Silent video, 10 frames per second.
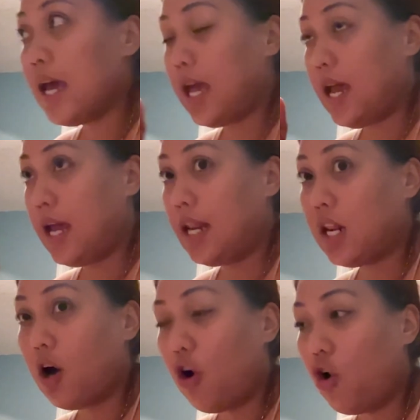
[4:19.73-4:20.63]
And
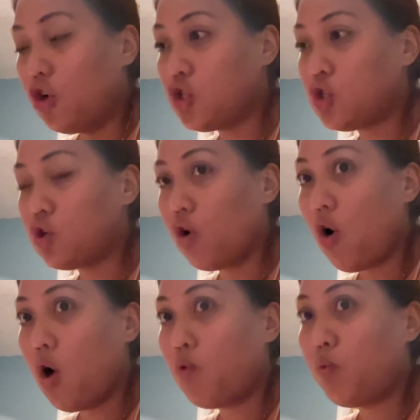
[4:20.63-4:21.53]

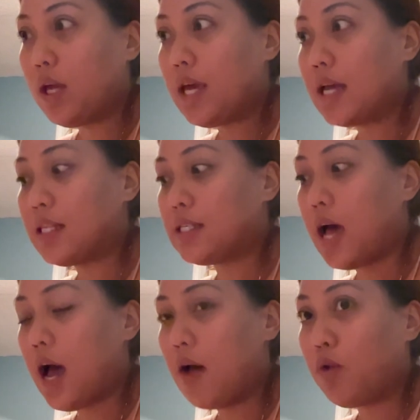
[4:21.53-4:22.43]
also we
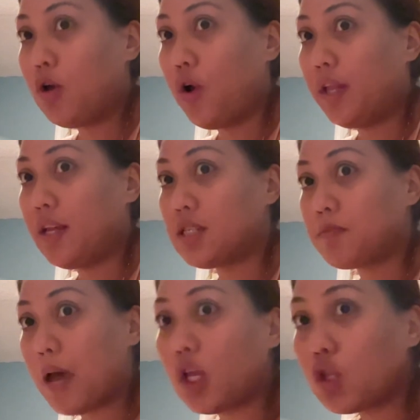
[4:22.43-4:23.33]
go in the
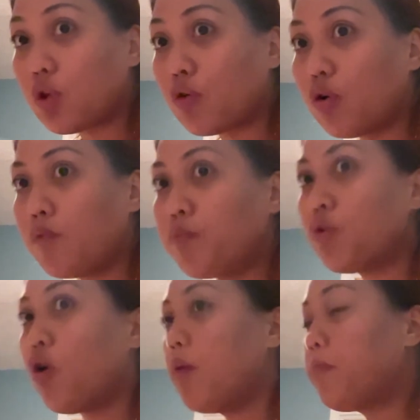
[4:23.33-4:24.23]
spectrum
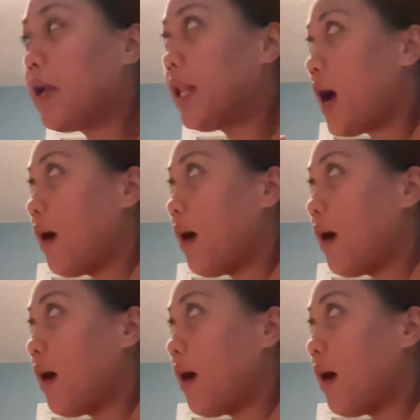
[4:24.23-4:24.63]
to open